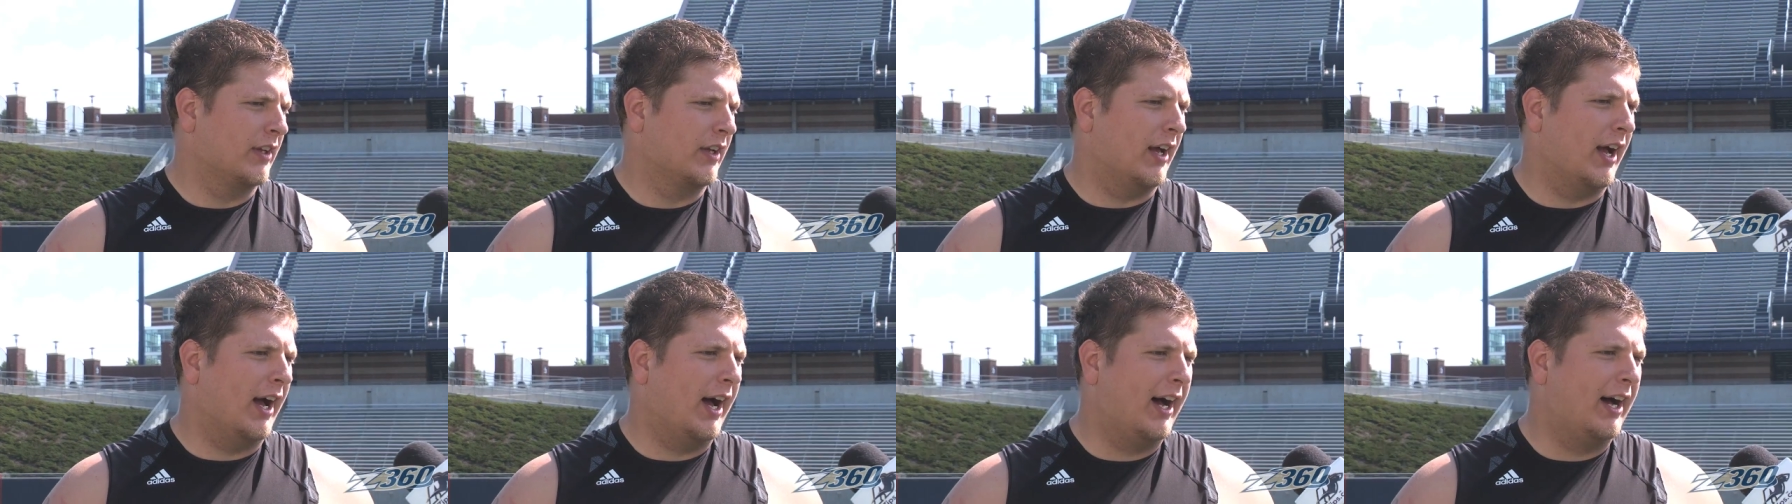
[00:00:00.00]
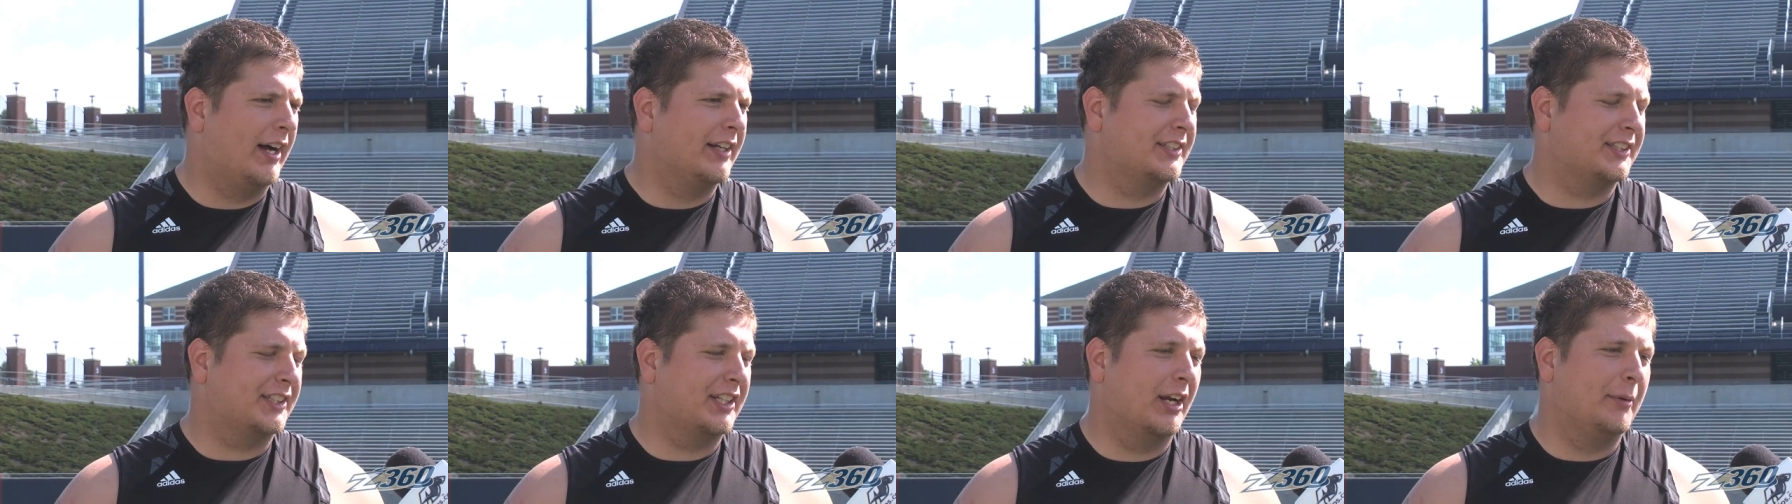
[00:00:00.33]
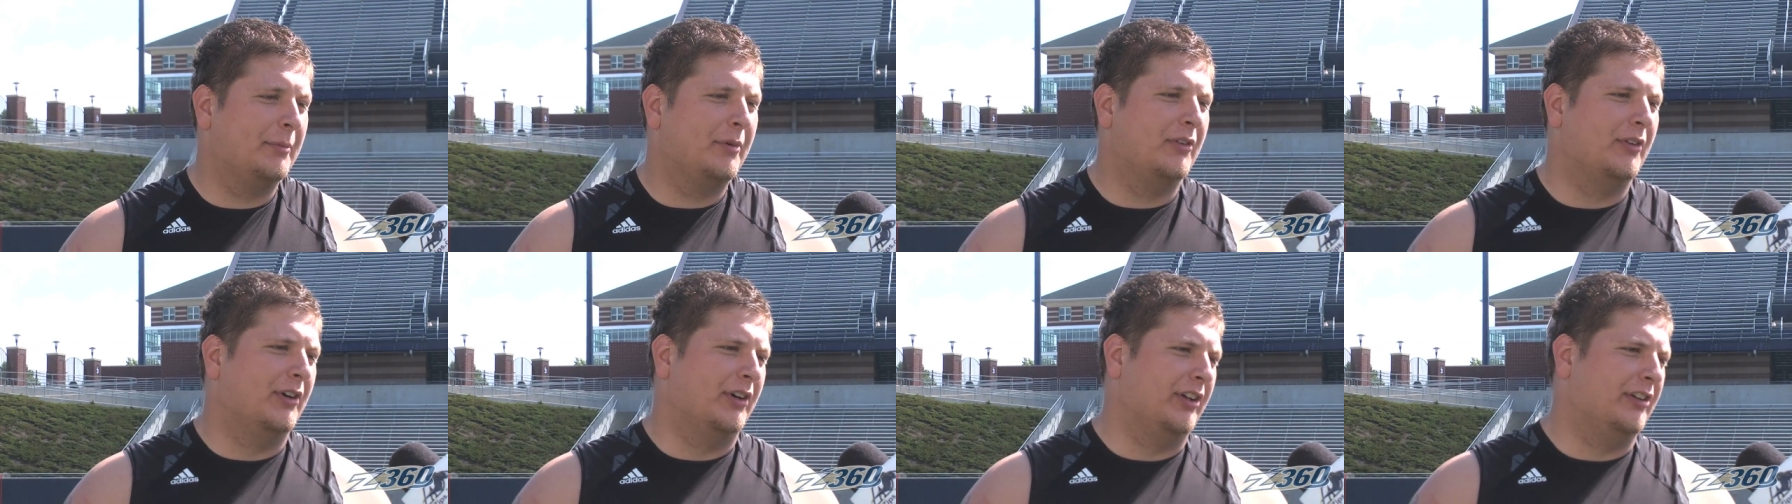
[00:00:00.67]
Oh, it's
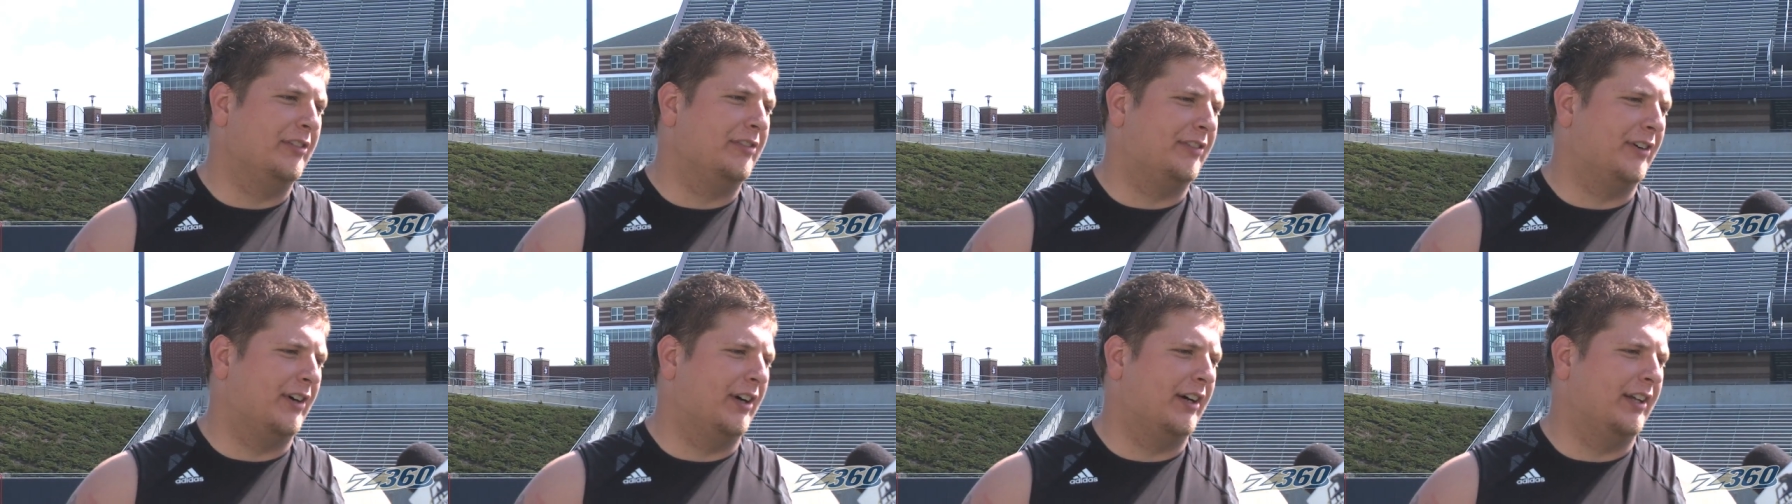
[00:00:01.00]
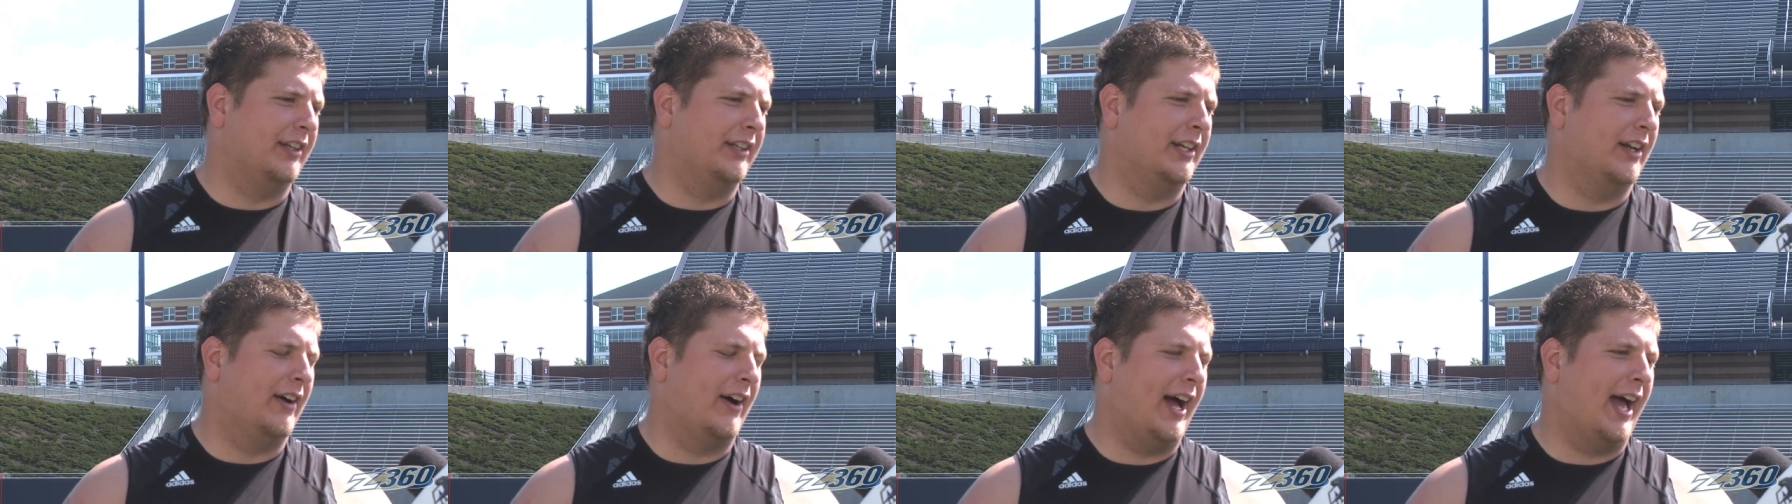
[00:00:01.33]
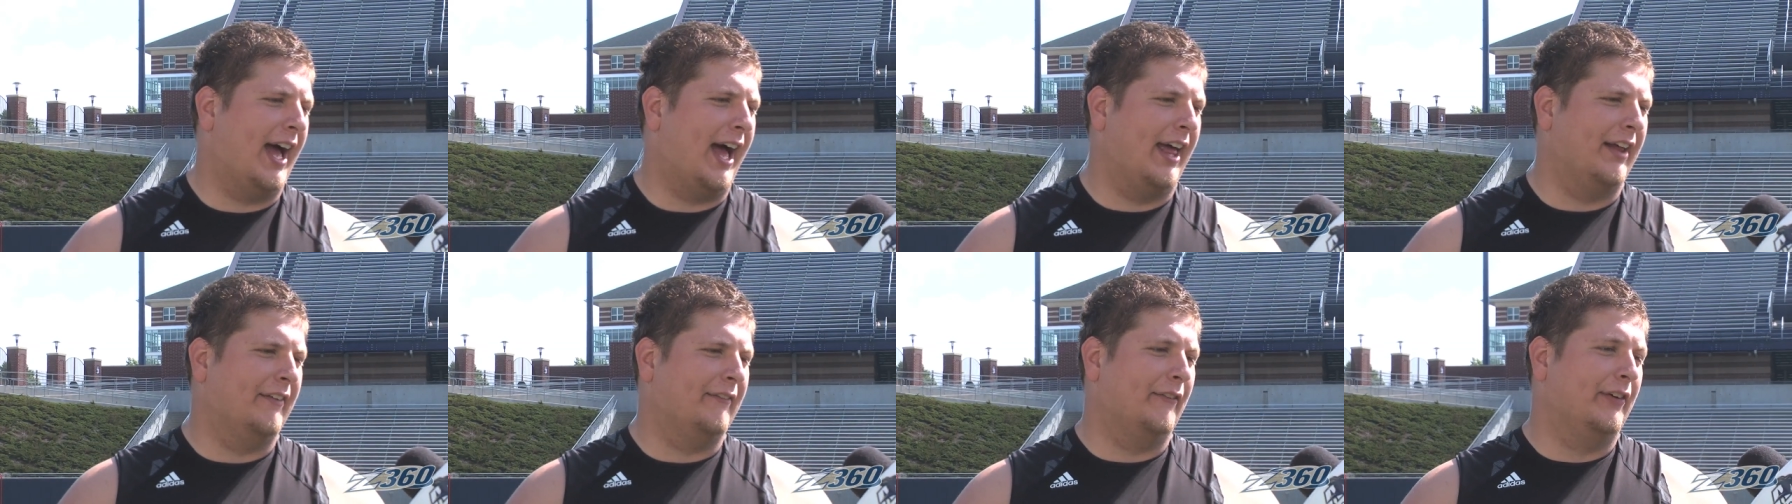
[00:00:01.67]
going to be really fun. You
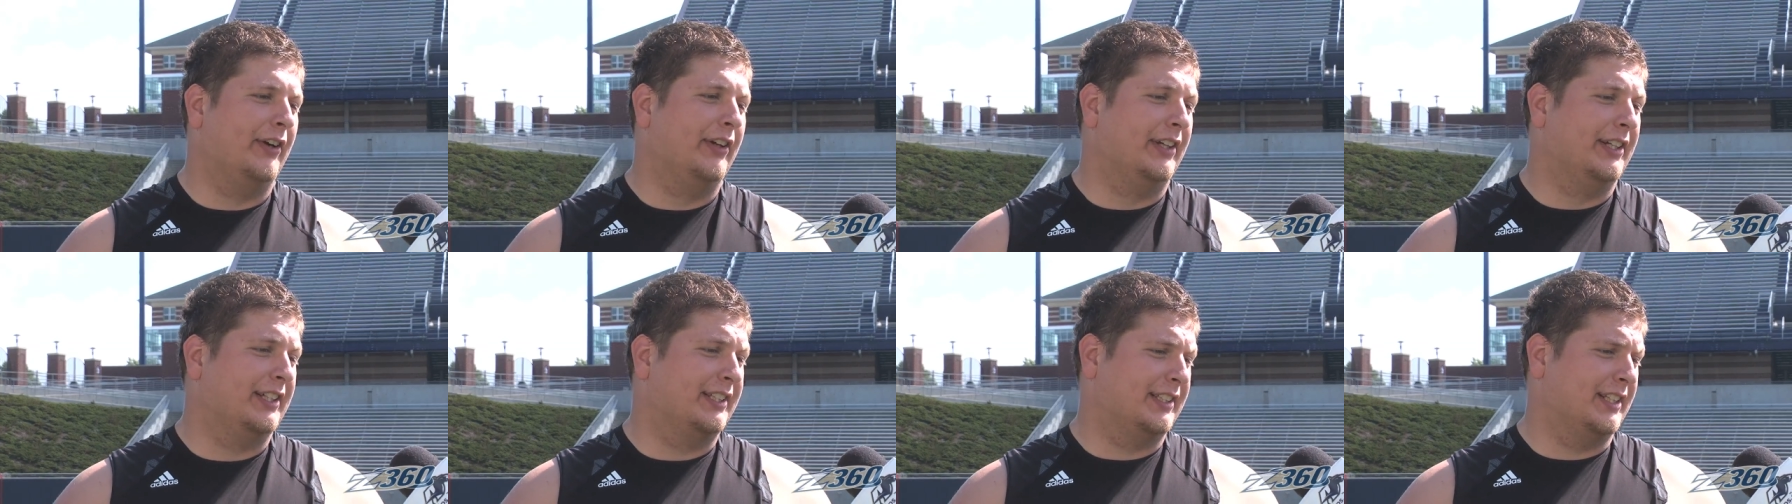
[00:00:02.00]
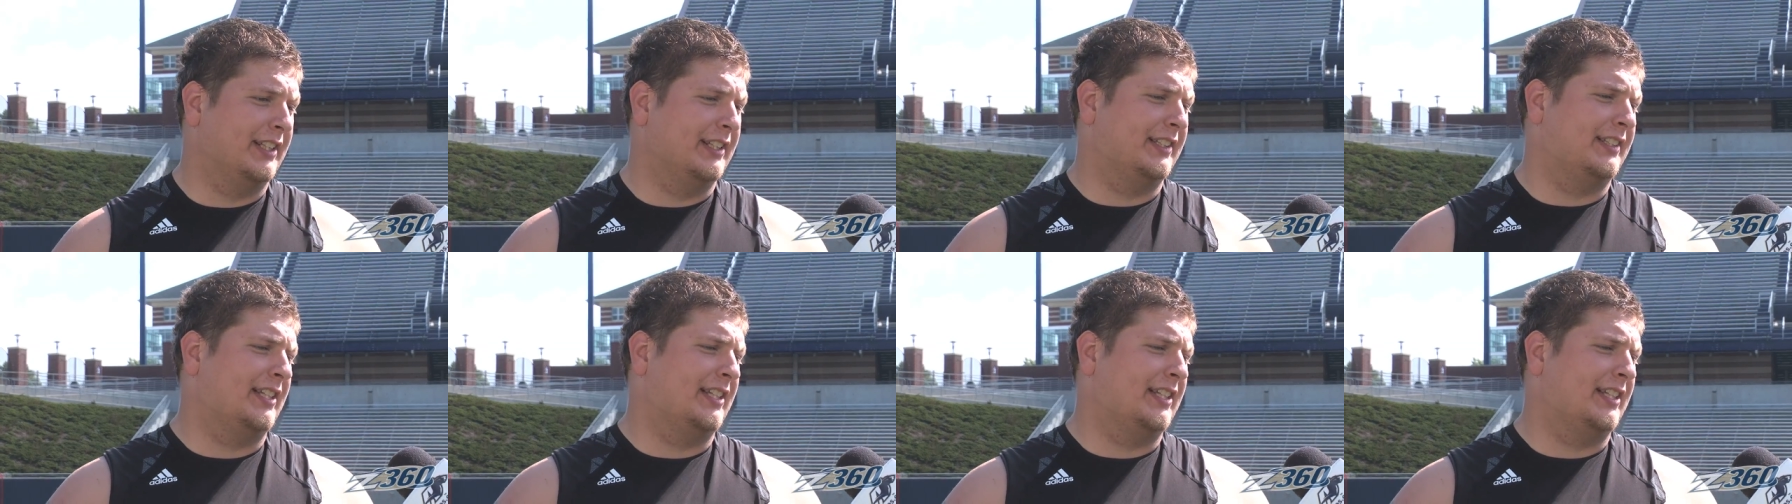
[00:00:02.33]
know, really, since